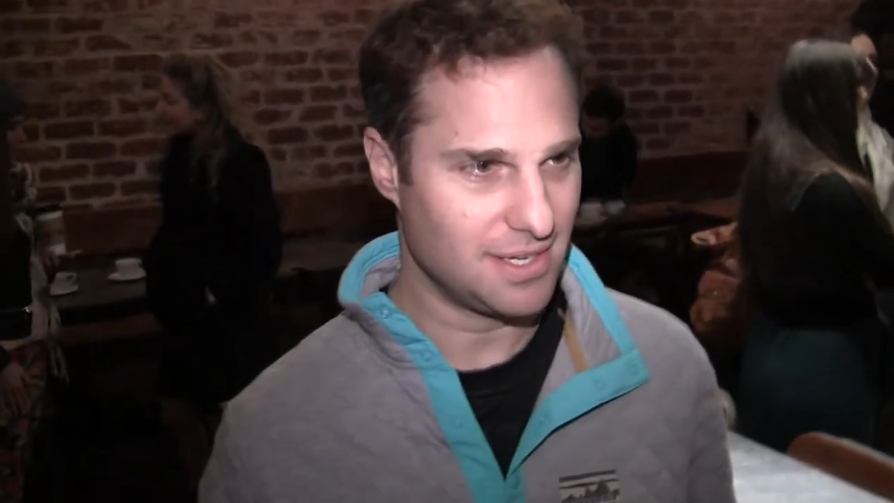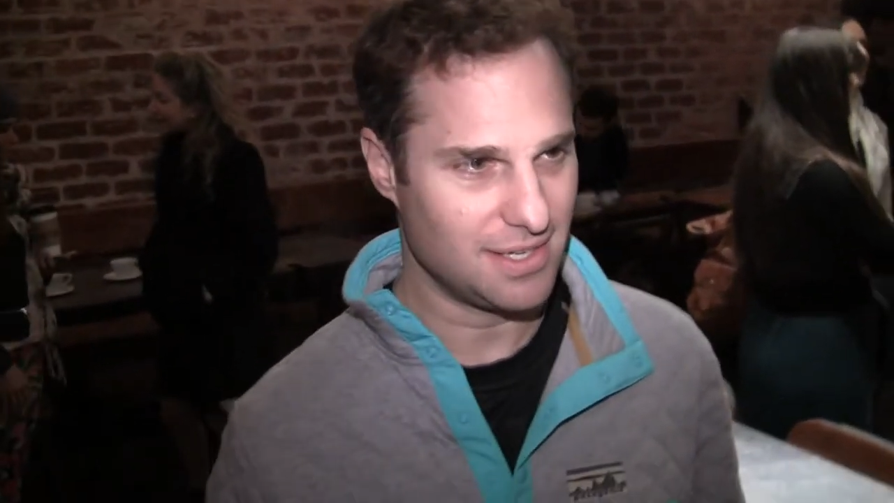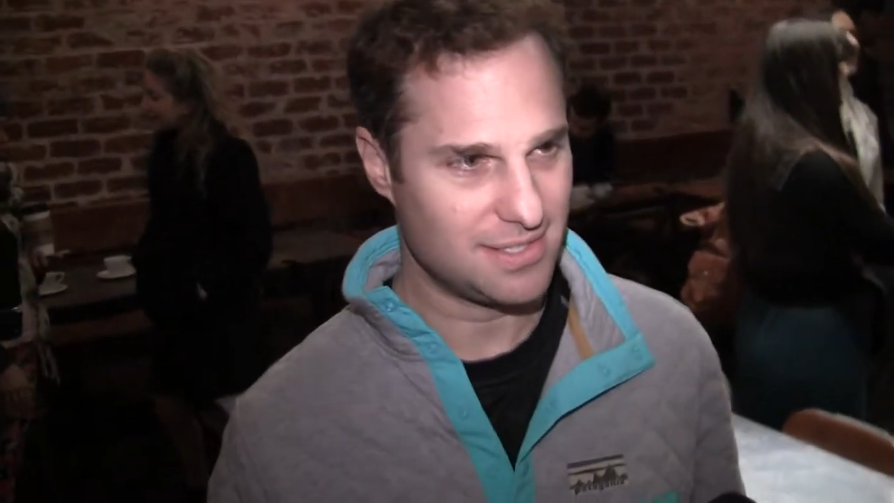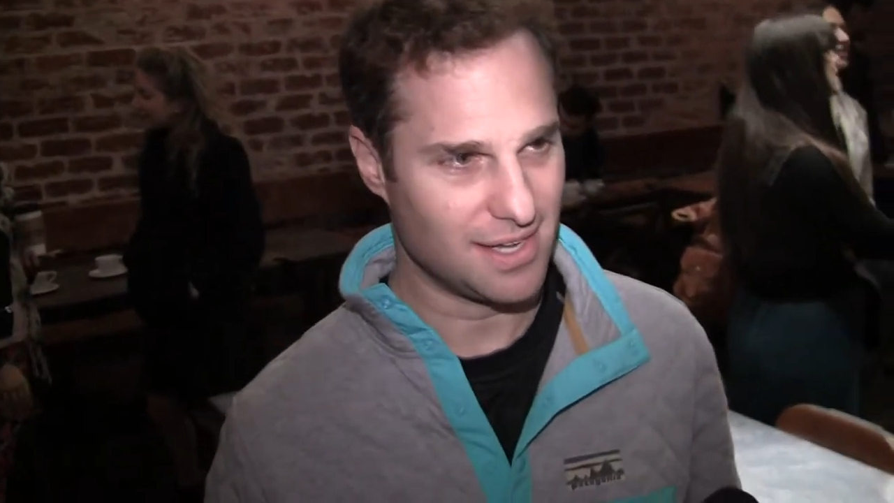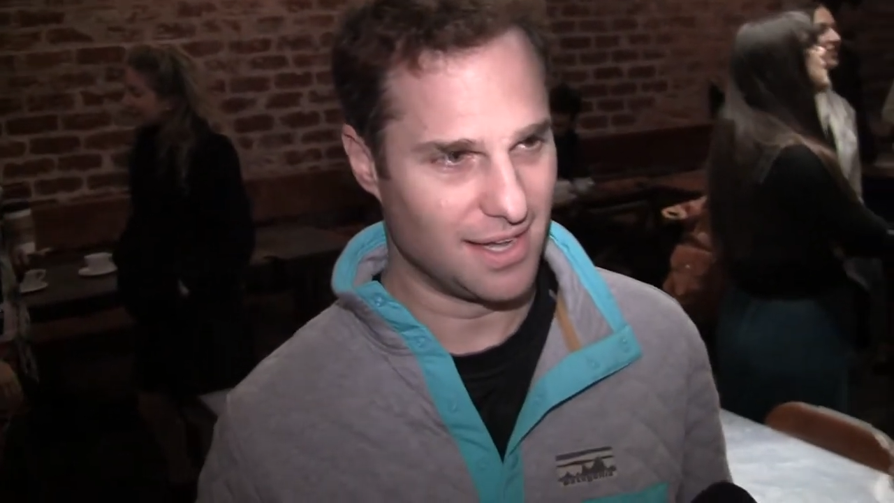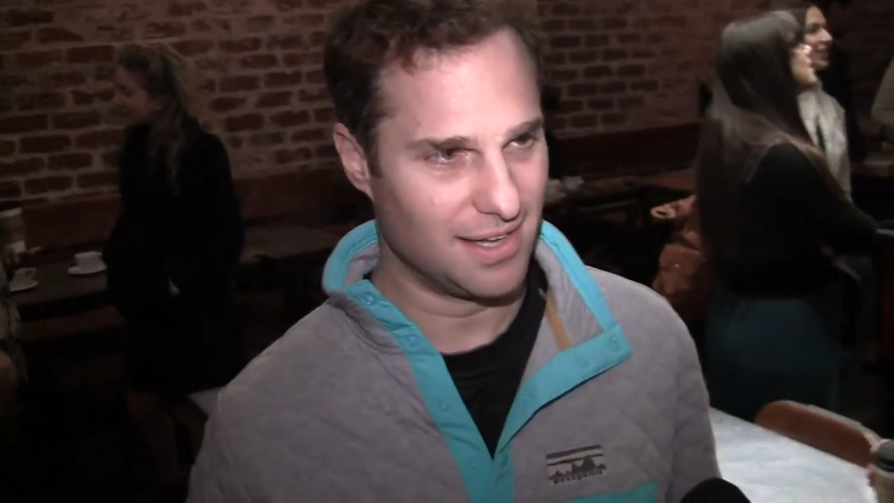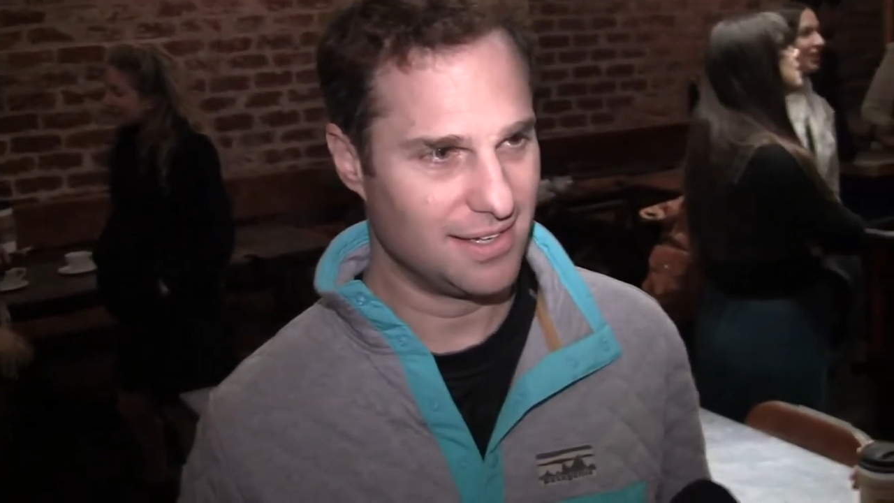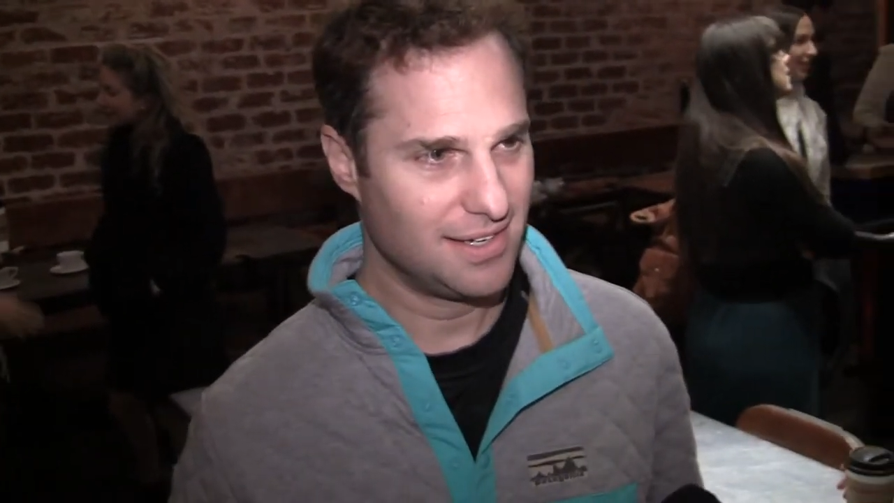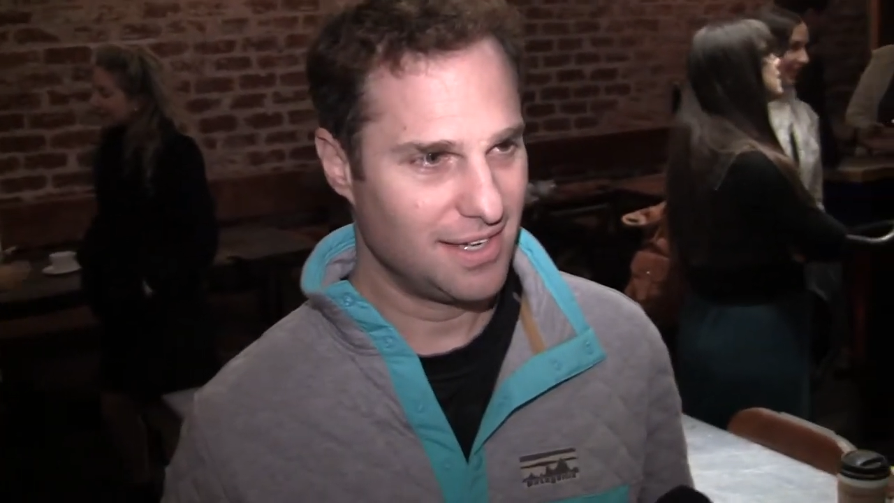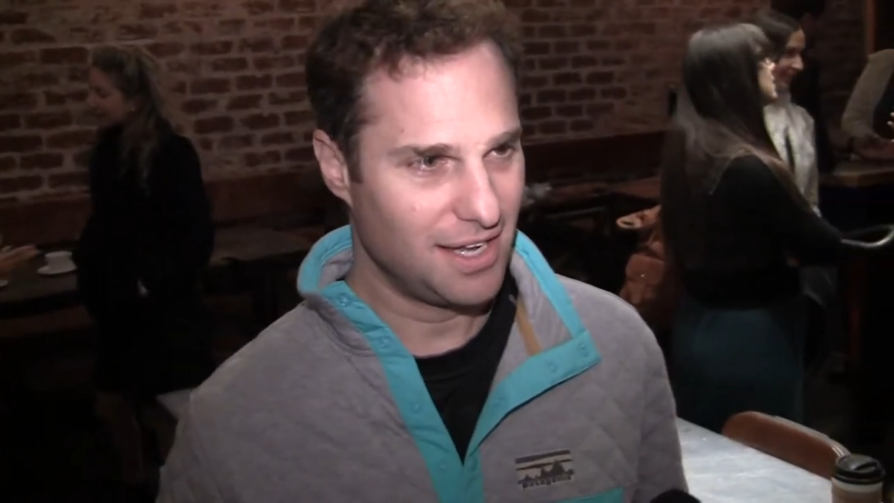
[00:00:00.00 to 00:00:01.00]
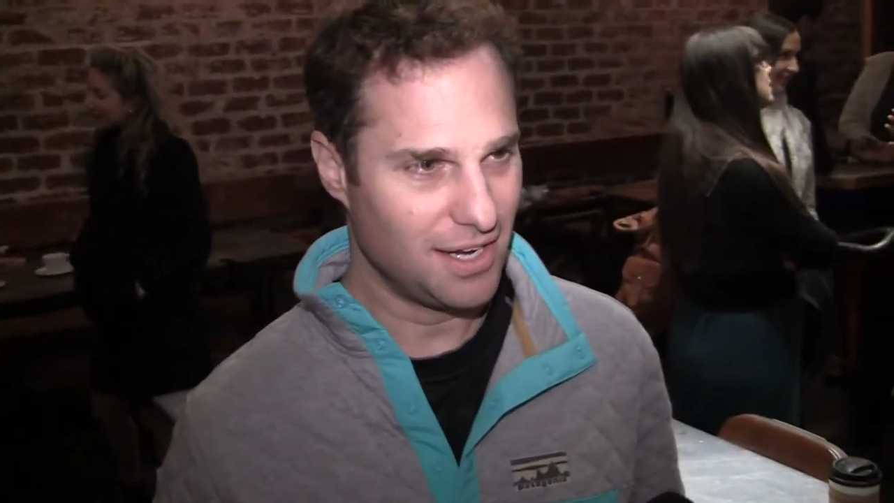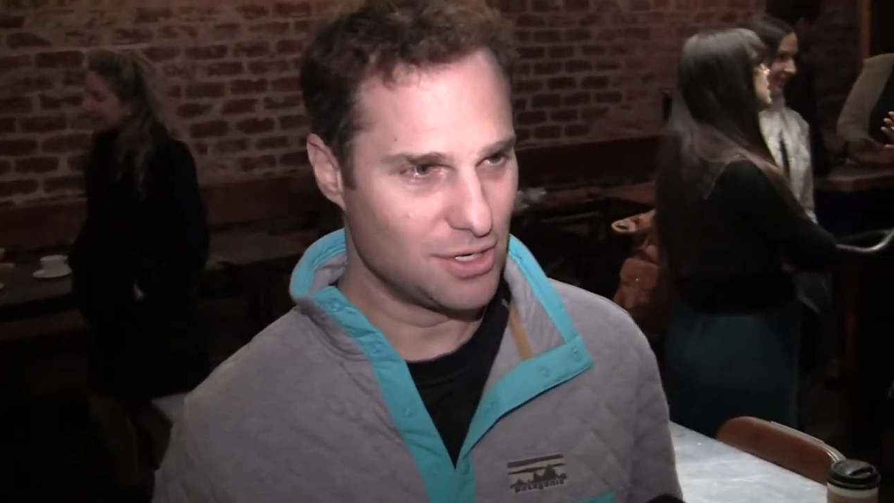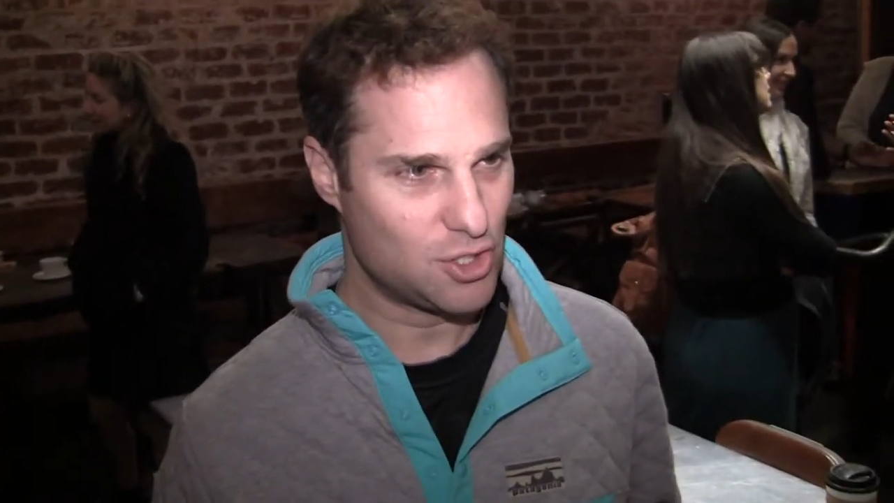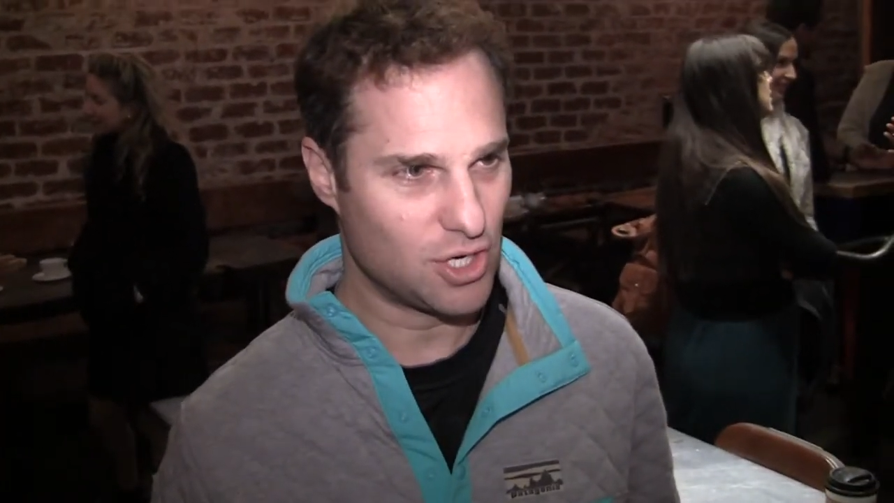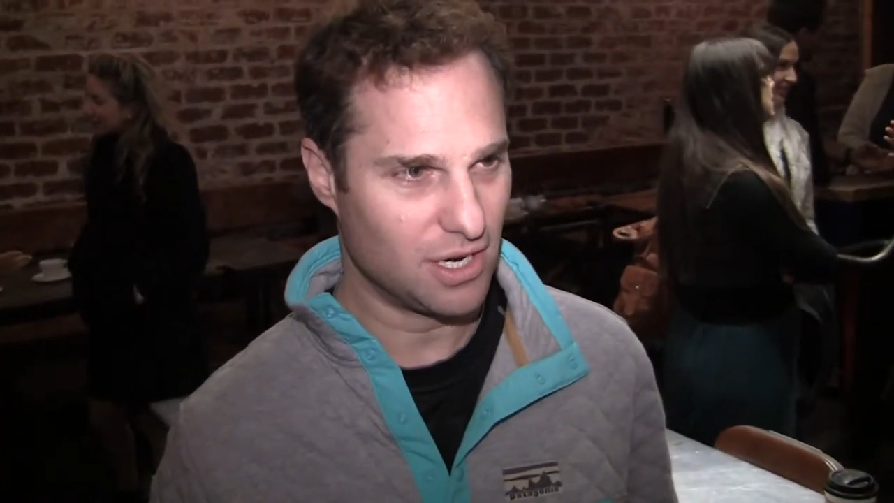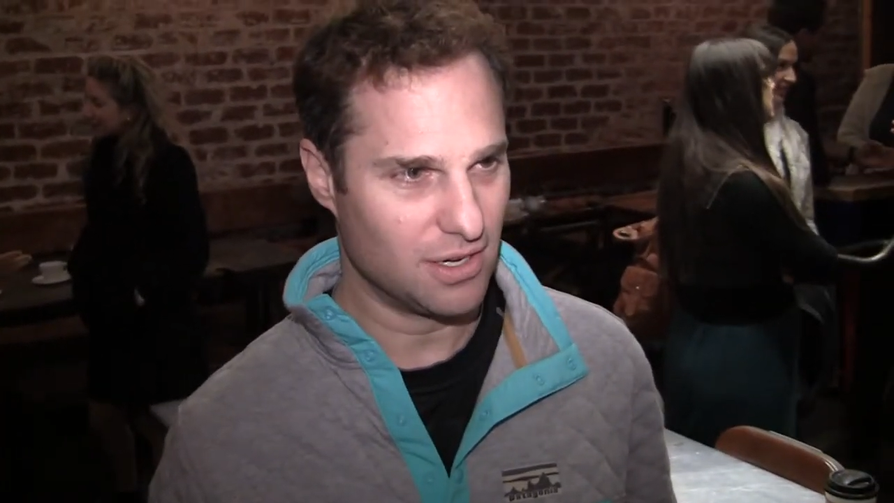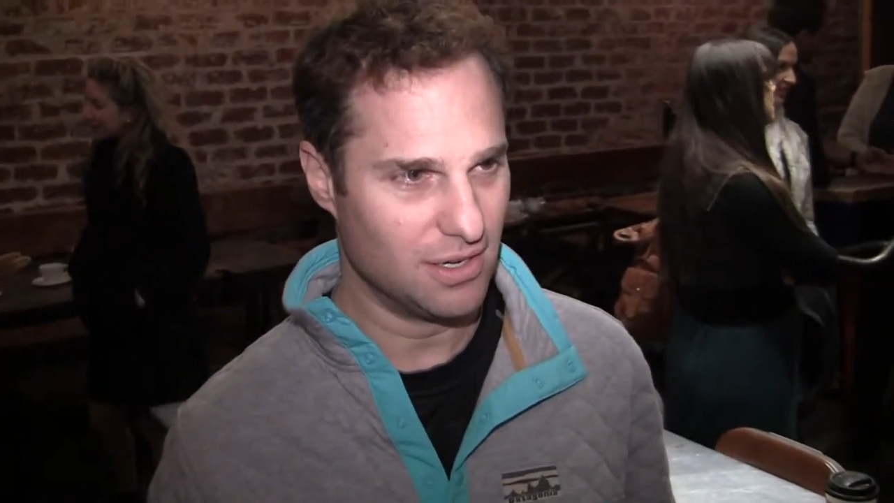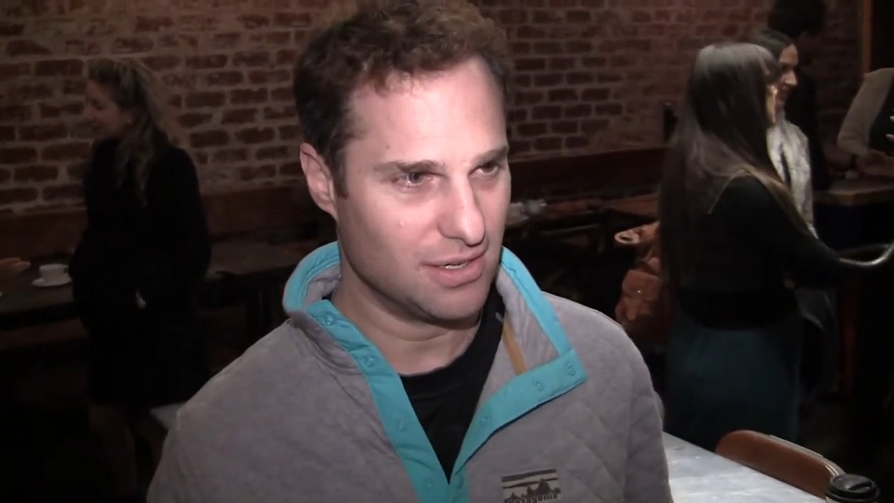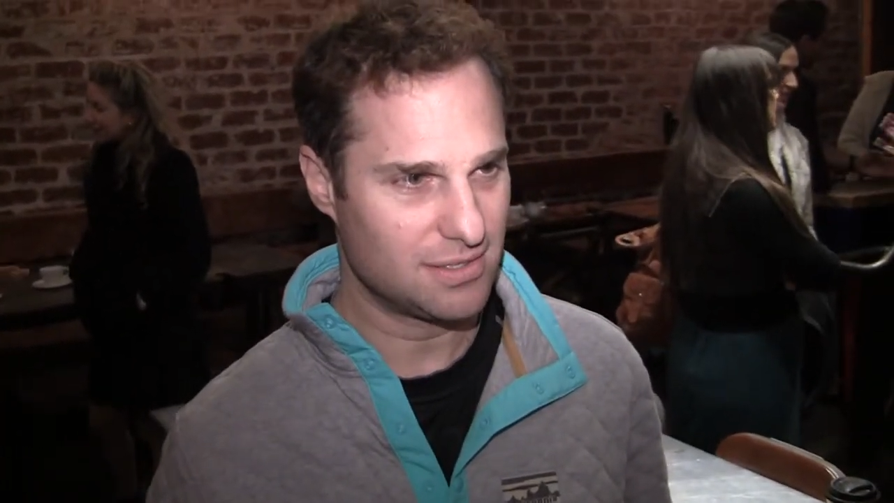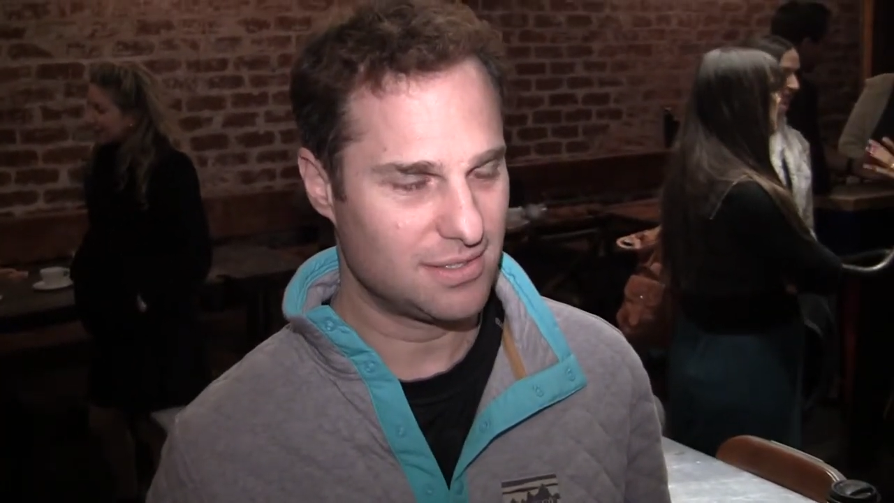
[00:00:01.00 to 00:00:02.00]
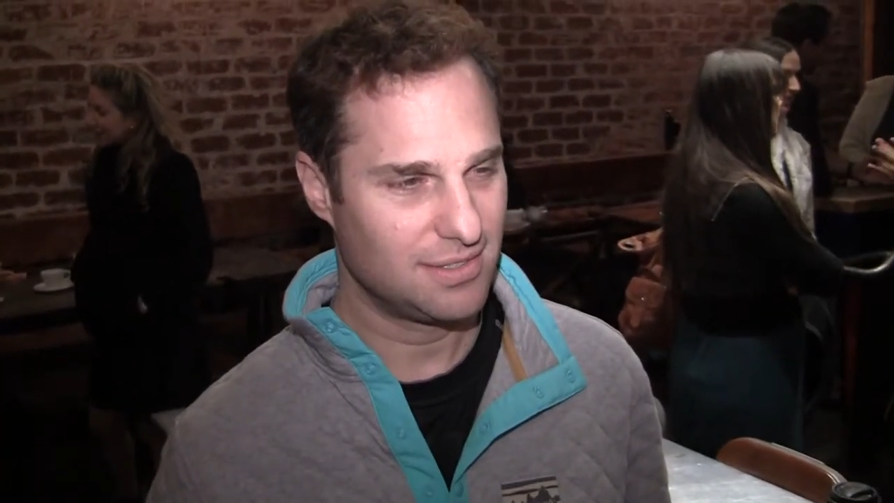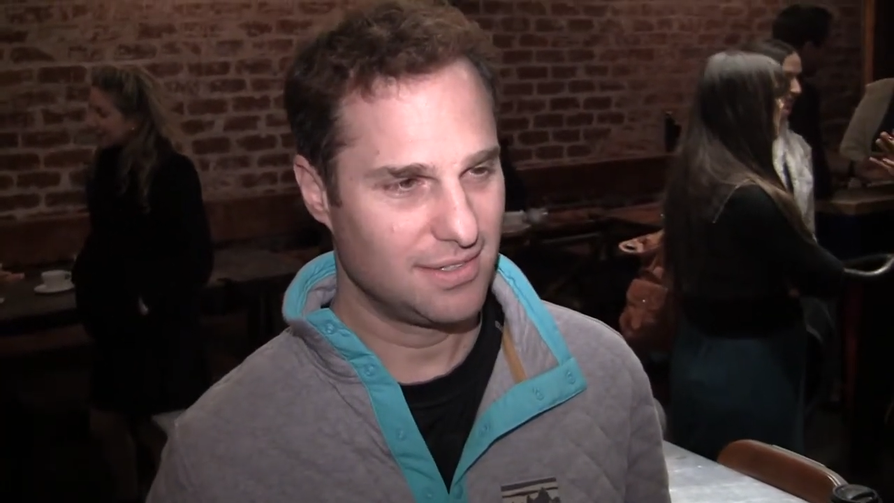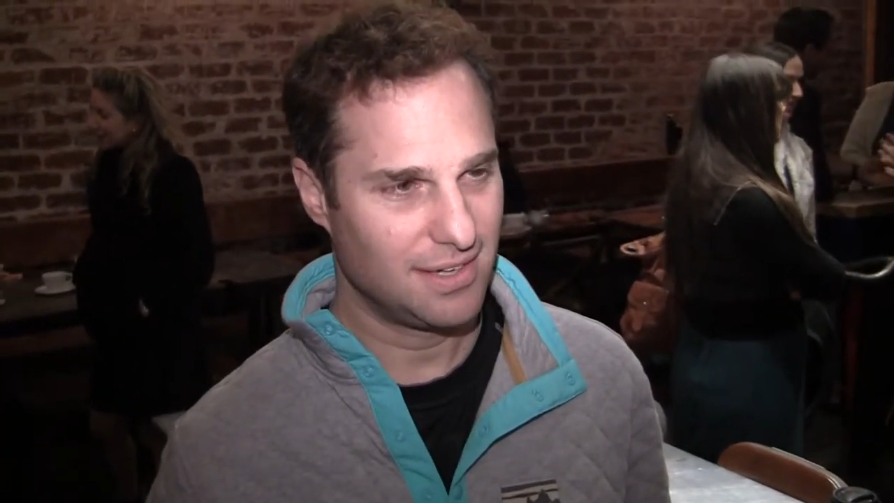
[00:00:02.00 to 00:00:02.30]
his inner struggles,